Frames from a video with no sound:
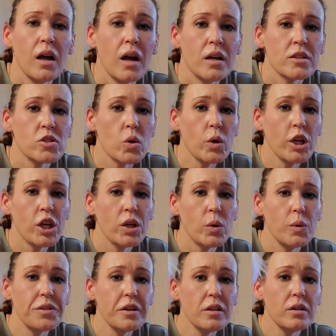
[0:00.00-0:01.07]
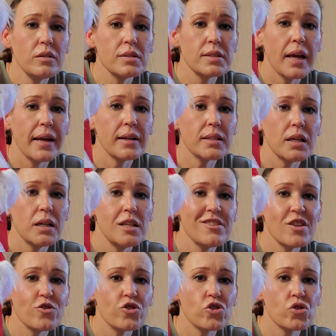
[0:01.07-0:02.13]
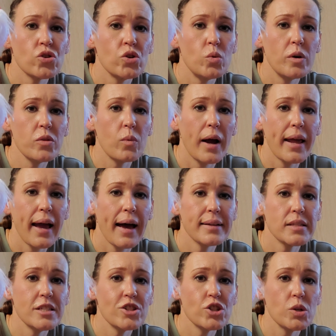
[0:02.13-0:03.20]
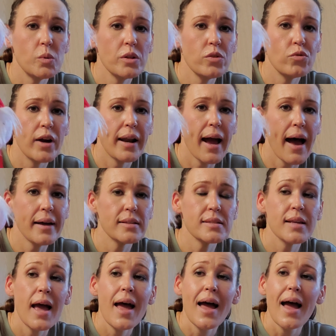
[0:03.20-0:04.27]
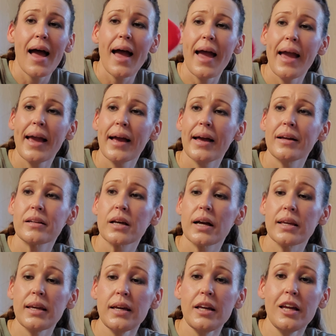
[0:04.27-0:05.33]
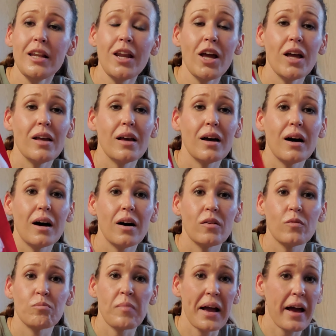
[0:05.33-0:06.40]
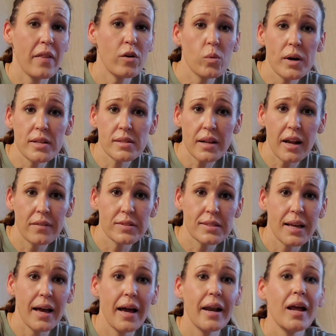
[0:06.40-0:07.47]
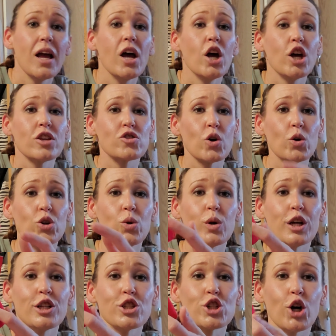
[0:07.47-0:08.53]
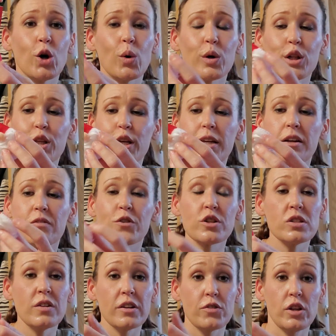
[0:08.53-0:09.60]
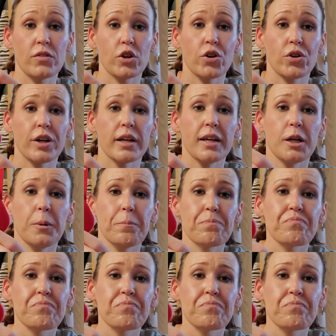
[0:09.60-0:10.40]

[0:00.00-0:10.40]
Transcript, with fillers: So cute. They're little Santas. There's two with white hats and two with red hats. And again, my other ones that I've said, so you can totally, first of all, if you have a Cricut